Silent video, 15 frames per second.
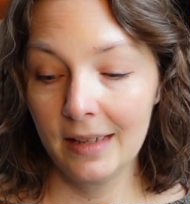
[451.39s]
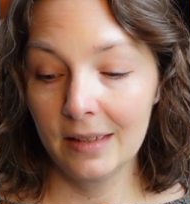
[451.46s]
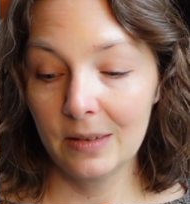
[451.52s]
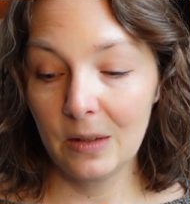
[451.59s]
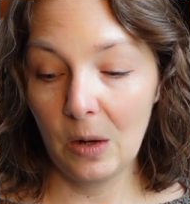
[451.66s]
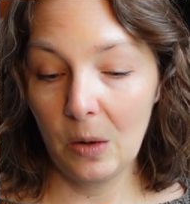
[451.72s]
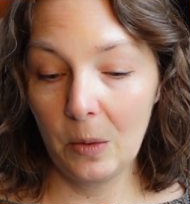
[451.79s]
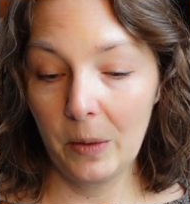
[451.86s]

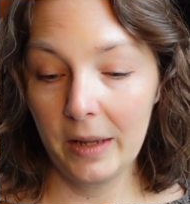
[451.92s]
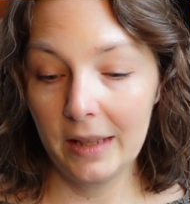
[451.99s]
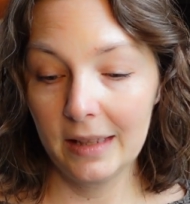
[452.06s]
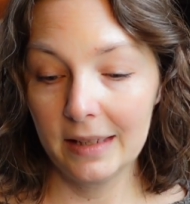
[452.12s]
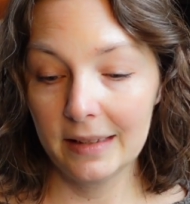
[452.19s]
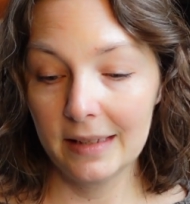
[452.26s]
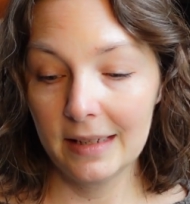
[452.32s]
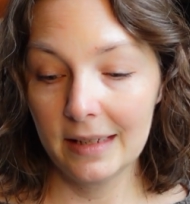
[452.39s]
So
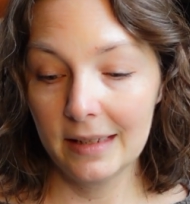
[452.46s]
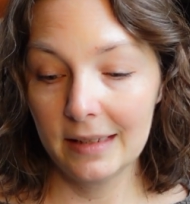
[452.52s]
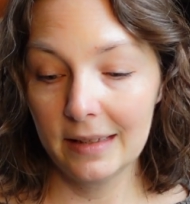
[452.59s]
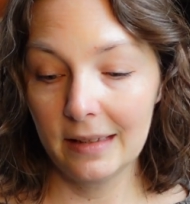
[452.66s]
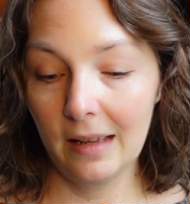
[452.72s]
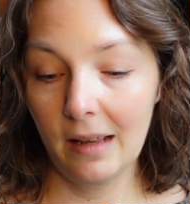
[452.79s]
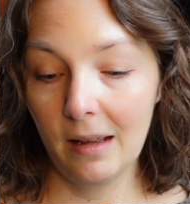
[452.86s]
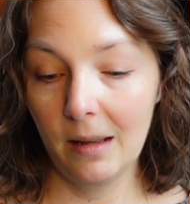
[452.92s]
this is,
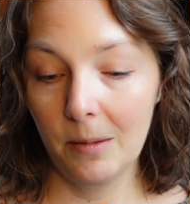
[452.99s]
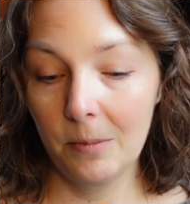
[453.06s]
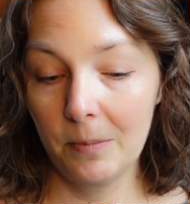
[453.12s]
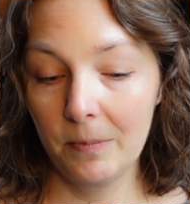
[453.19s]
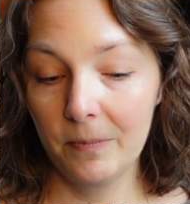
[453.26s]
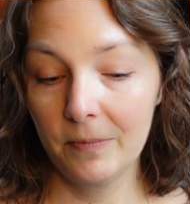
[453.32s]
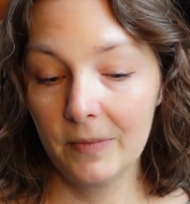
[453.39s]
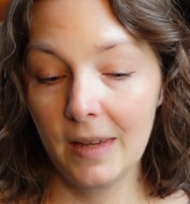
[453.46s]

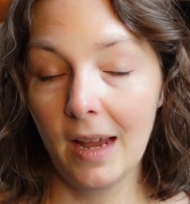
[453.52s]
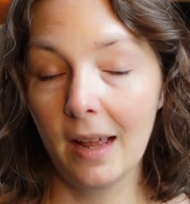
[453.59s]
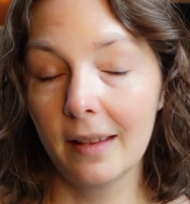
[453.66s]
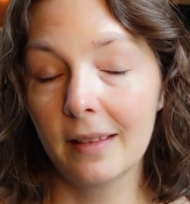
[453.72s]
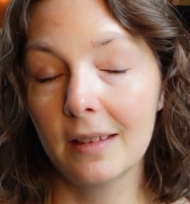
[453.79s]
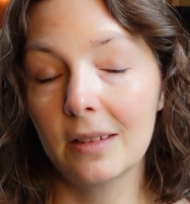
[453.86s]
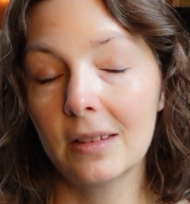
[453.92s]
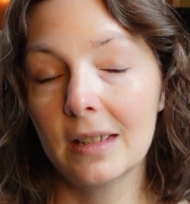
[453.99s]

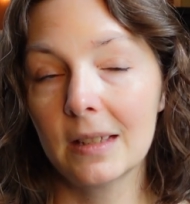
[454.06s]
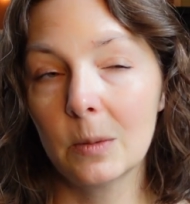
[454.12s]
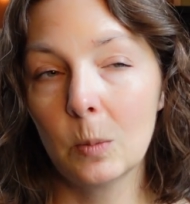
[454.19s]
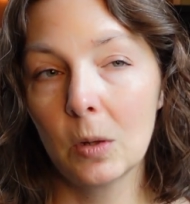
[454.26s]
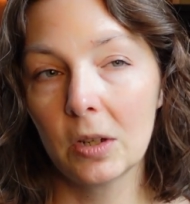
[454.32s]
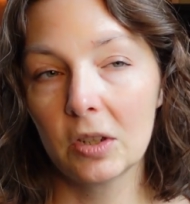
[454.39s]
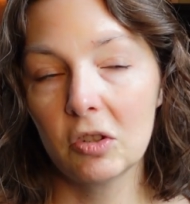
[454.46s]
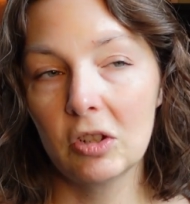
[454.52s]
this
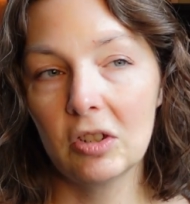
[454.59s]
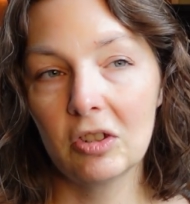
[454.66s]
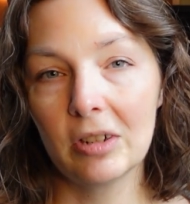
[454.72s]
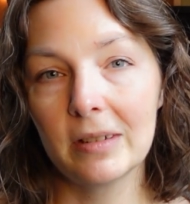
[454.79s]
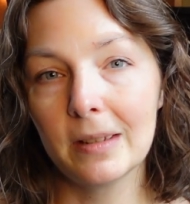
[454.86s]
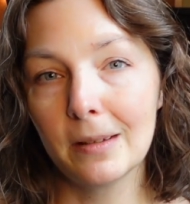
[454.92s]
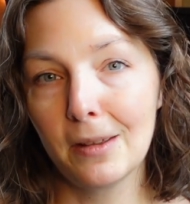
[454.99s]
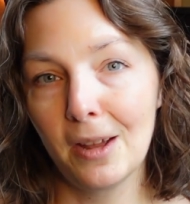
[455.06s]
book, she
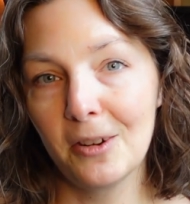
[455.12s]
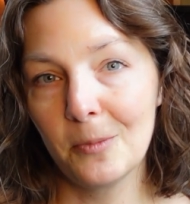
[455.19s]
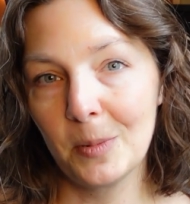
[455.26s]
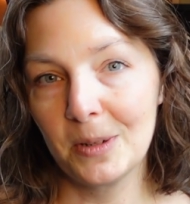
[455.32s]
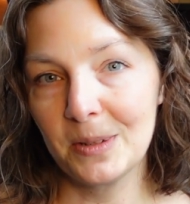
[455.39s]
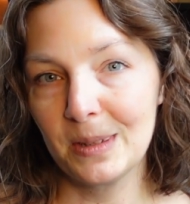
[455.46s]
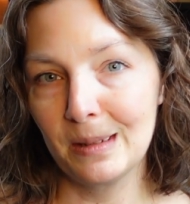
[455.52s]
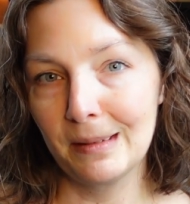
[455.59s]
shares a lot of
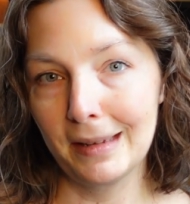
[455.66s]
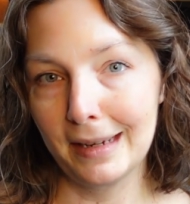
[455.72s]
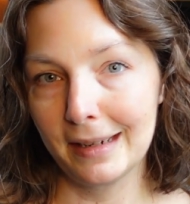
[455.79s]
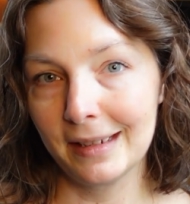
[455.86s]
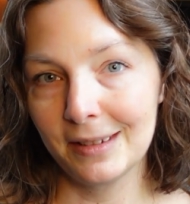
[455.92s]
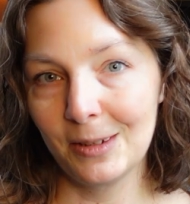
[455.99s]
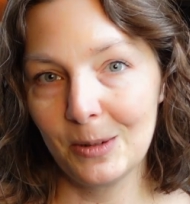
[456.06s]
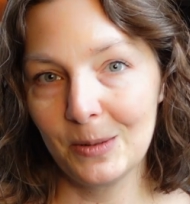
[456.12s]
personal
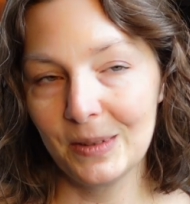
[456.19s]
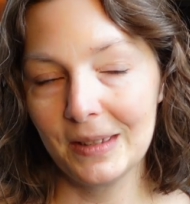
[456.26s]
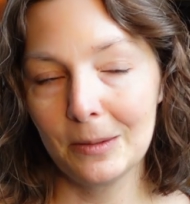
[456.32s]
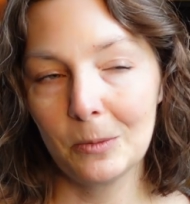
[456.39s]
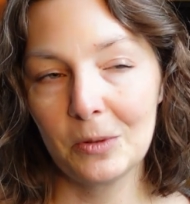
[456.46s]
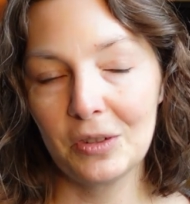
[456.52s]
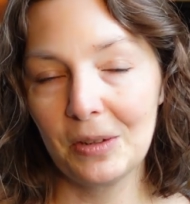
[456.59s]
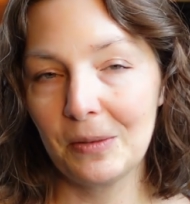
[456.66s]
anecdotes,
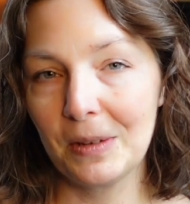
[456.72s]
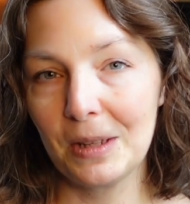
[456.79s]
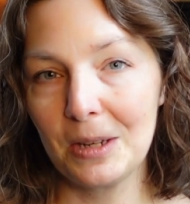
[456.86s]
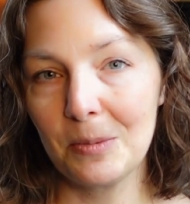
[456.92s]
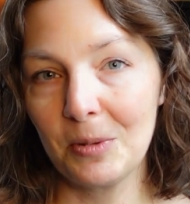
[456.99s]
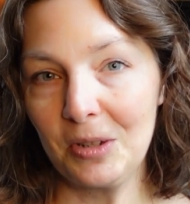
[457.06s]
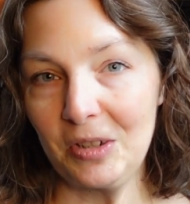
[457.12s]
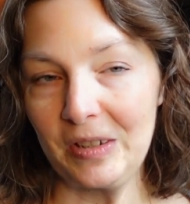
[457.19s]
which I really
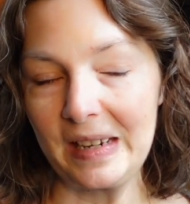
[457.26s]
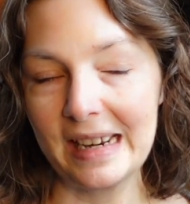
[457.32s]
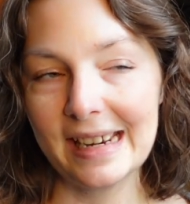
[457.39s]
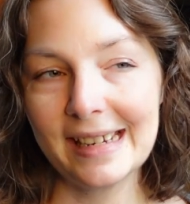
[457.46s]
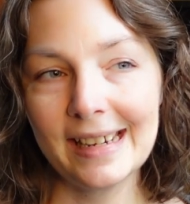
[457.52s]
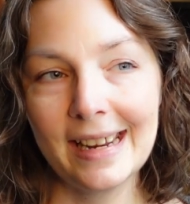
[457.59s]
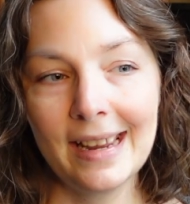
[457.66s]
appreciate.